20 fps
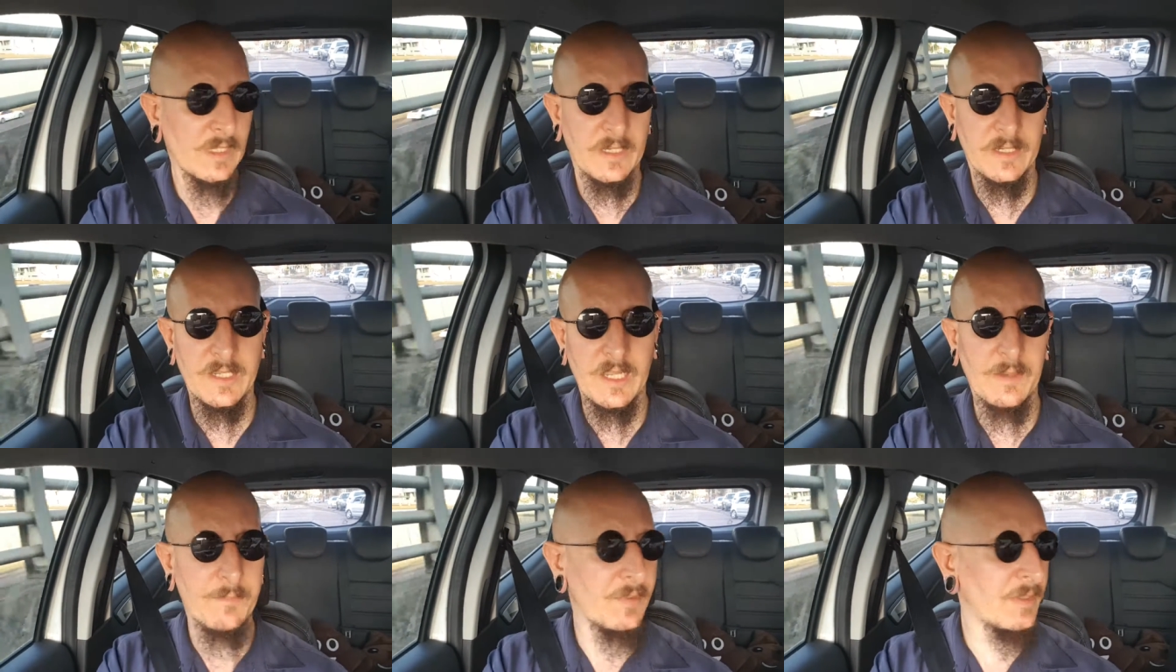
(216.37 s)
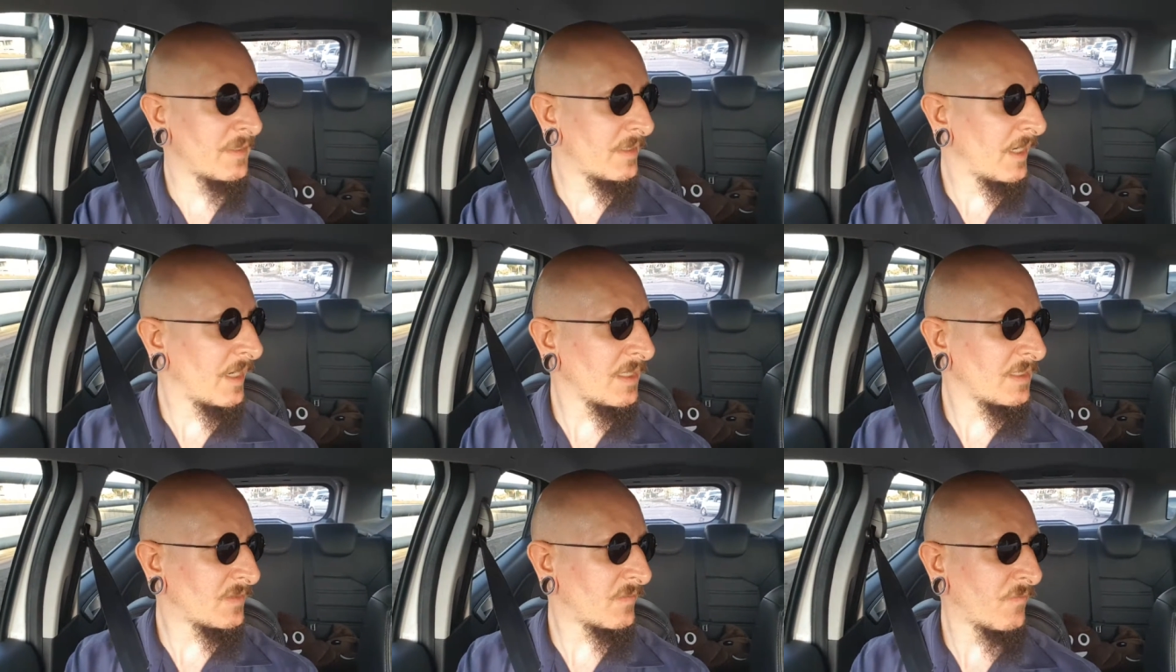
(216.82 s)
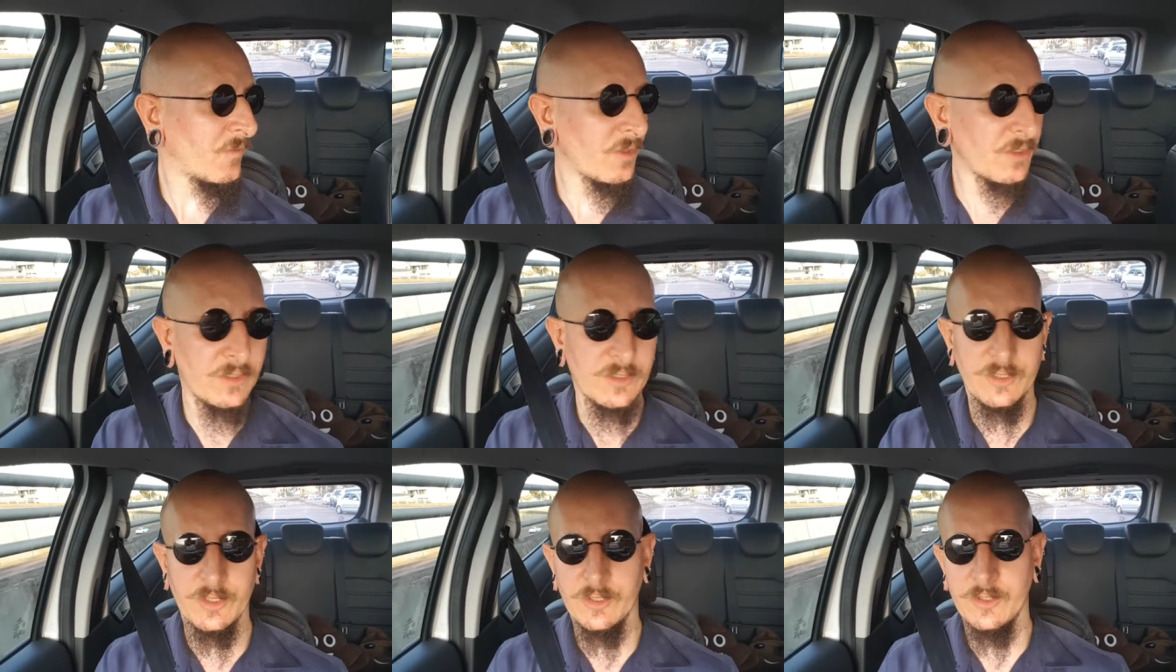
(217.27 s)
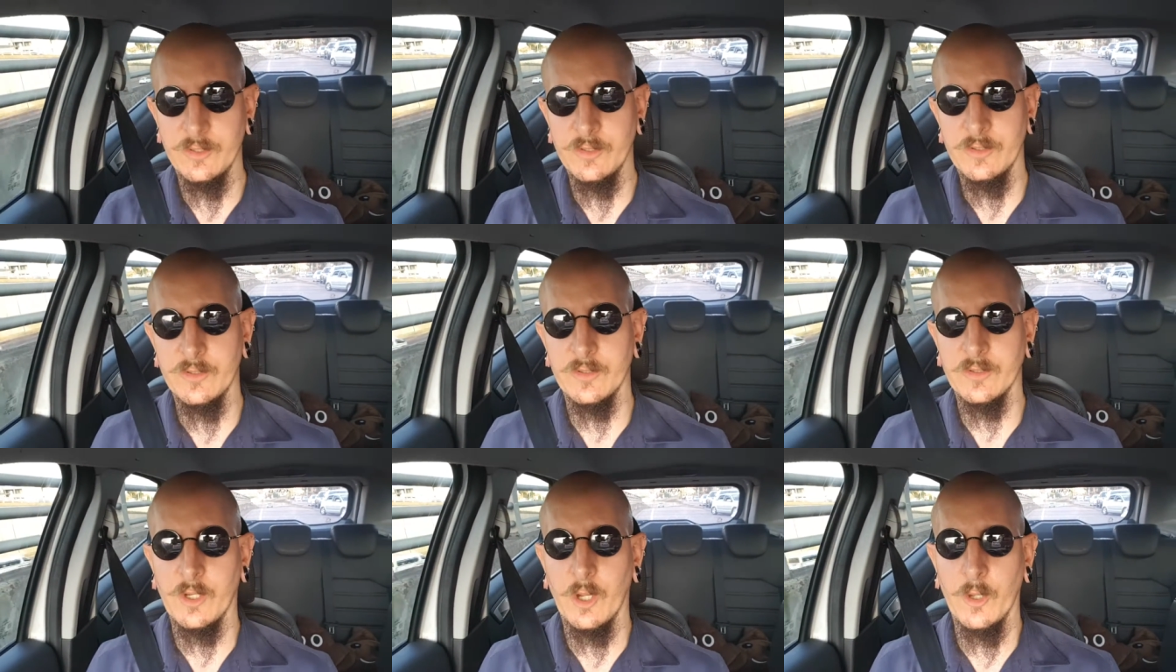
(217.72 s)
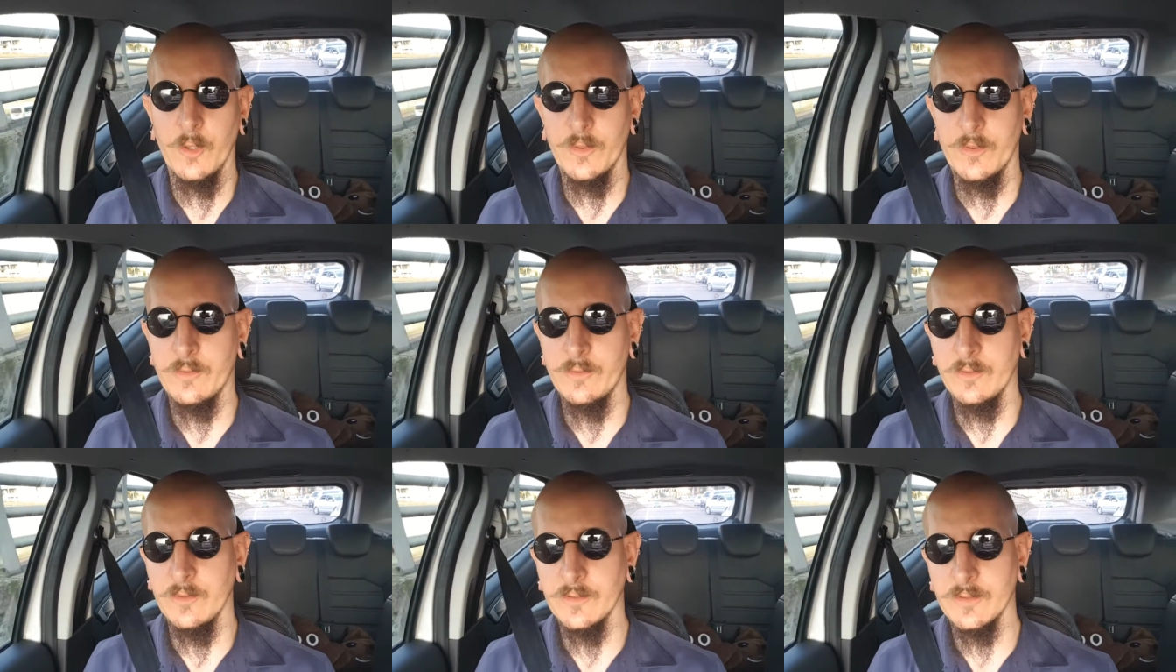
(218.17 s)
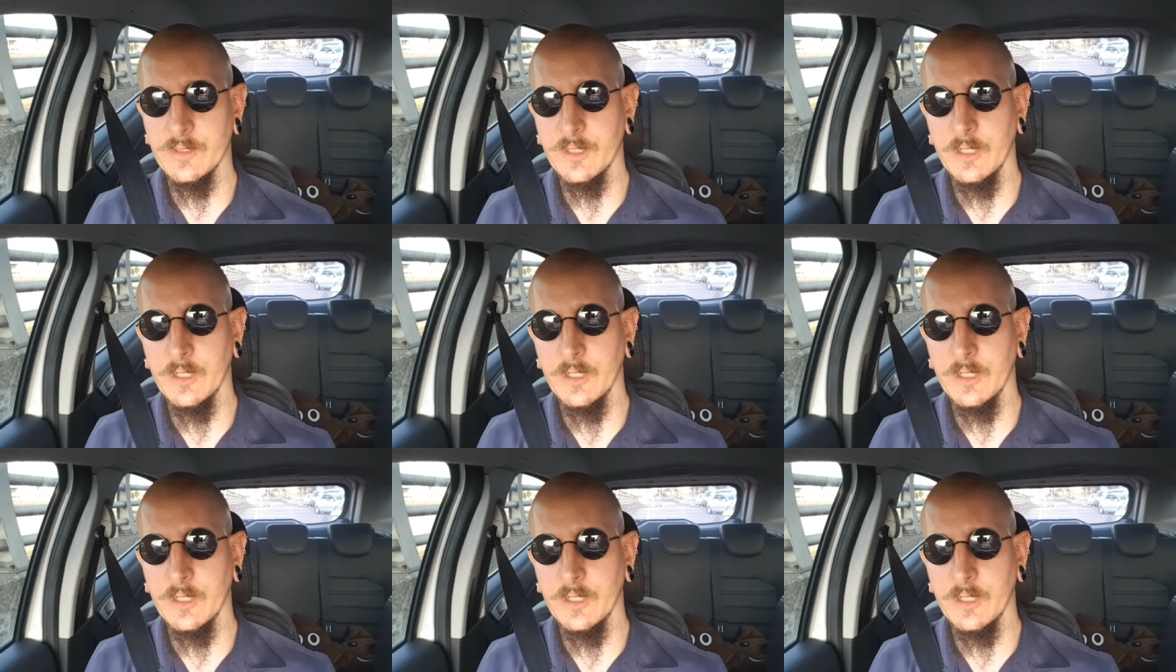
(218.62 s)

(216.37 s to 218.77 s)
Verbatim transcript: a couple of days for it to go through.